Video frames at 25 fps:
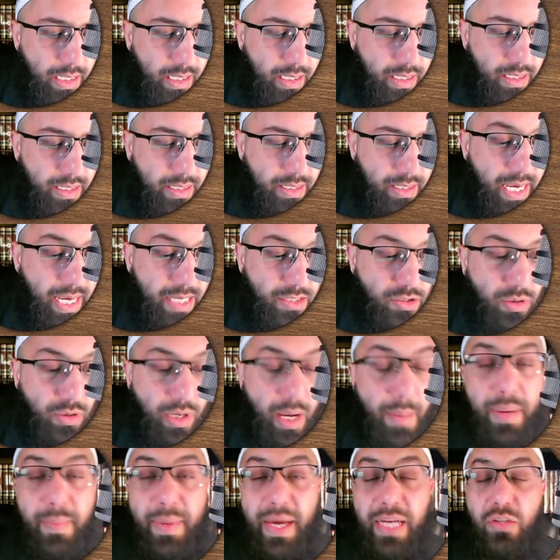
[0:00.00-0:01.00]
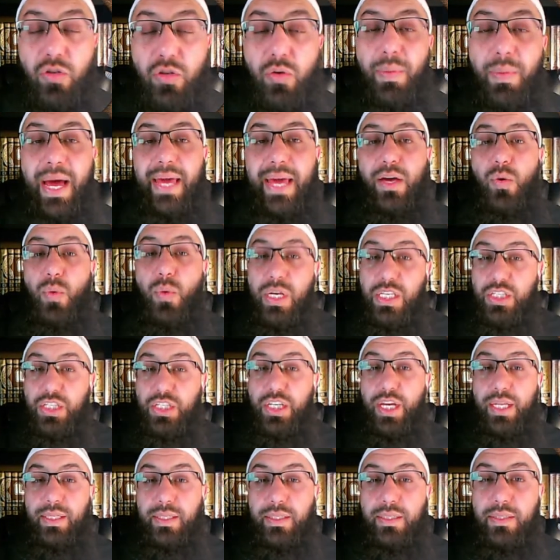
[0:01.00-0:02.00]
Yeah, so coming back to my
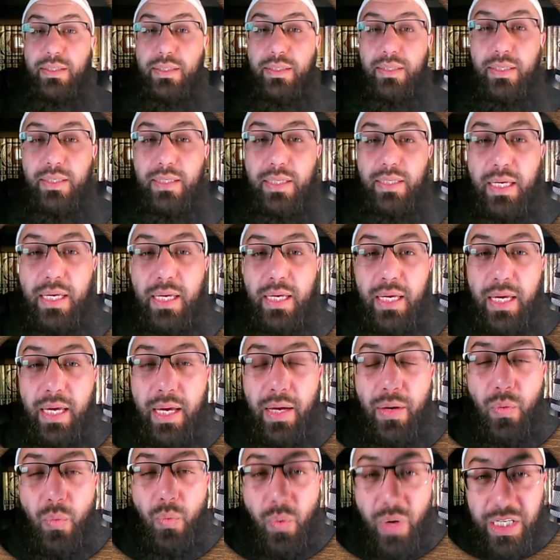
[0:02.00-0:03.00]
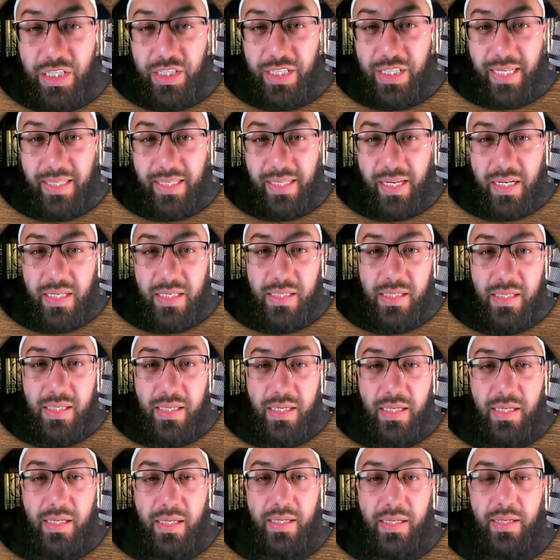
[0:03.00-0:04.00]
question. Which letters?
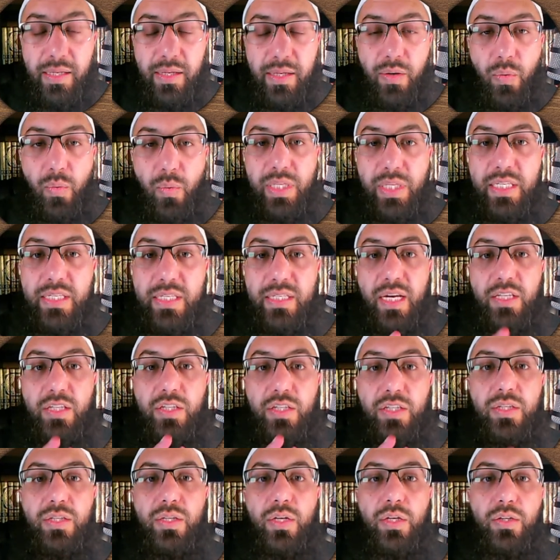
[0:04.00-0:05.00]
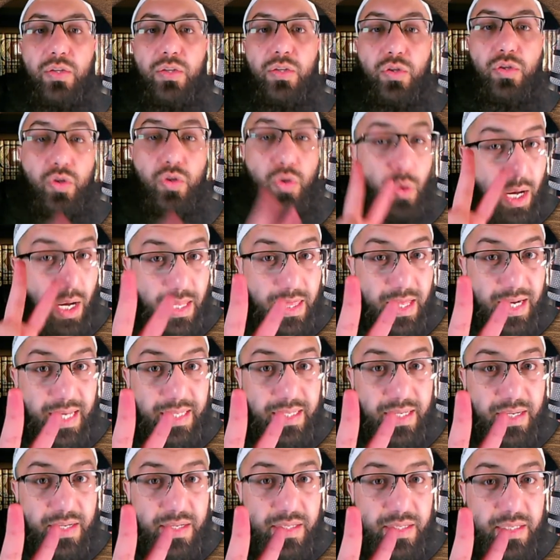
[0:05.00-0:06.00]
We discussed two other
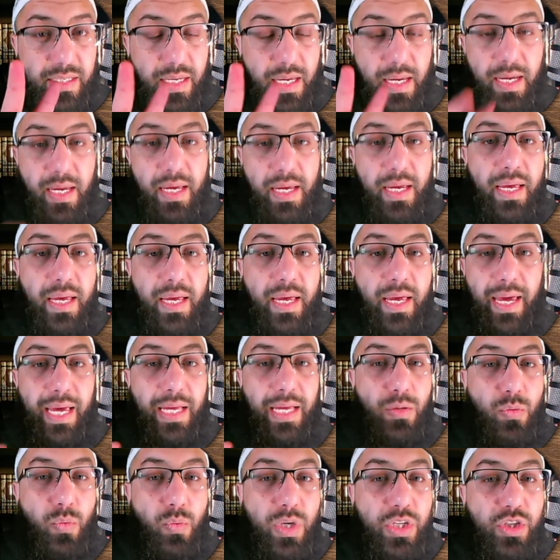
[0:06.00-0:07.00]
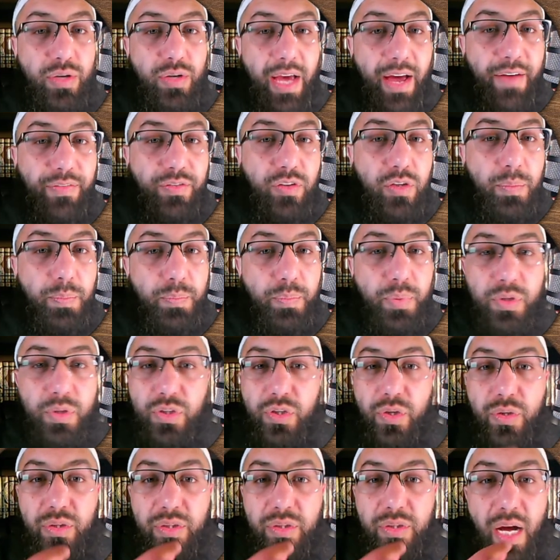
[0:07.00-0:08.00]
letters in which you have to put your
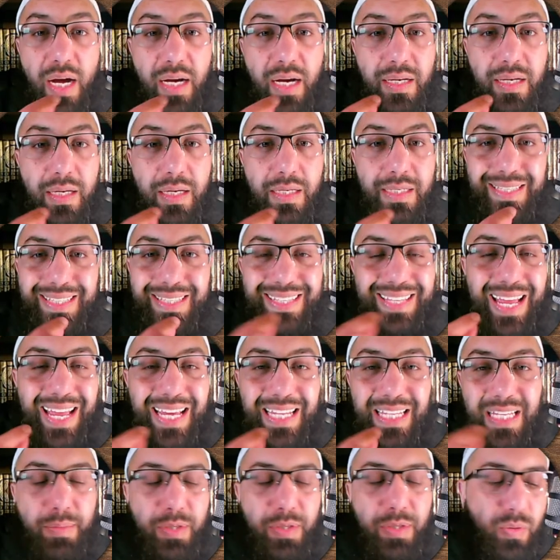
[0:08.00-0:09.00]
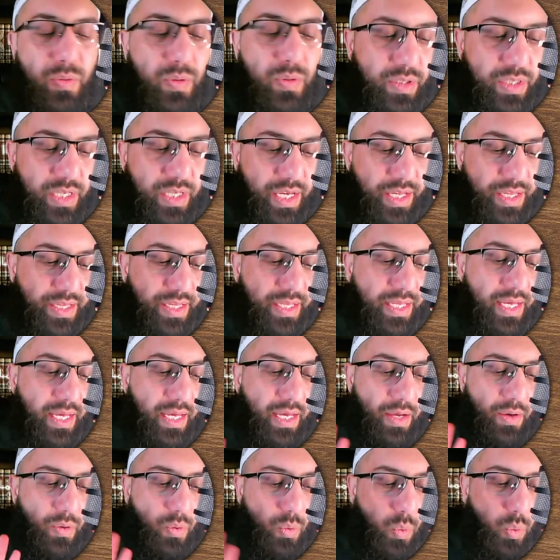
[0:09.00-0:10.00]
tongue slightly between your teeth.
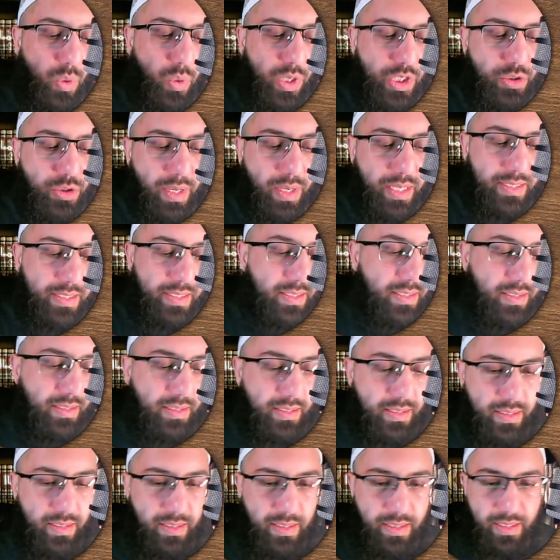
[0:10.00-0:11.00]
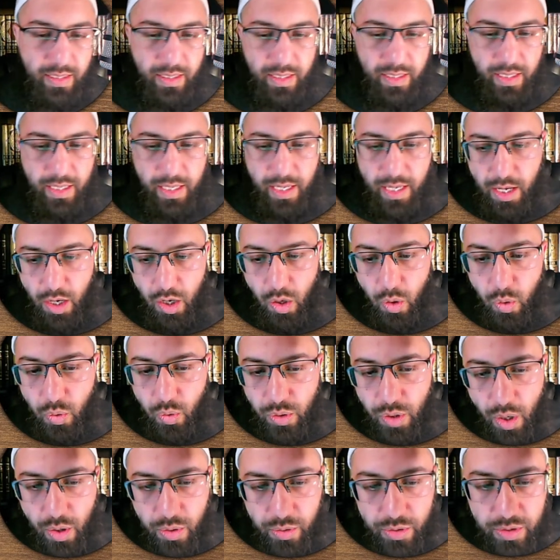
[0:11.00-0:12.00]
Which ones? Who
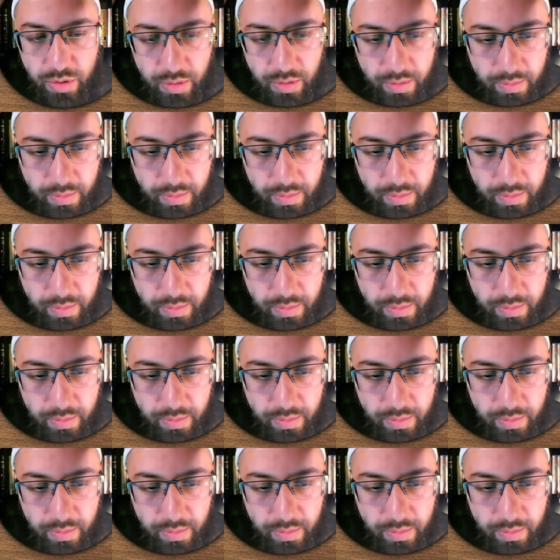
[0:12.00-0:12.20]
knows?